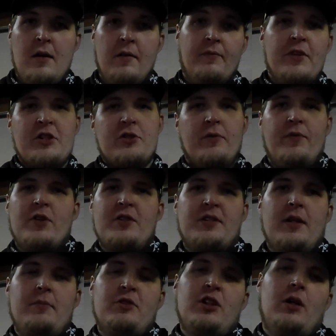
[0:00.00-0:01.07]
If this is your first
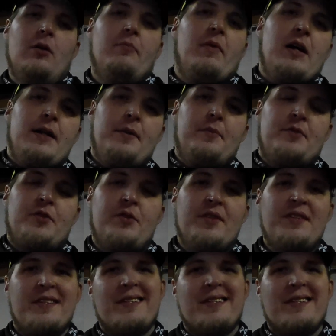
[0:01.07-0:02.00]
time channel, my name is Chris.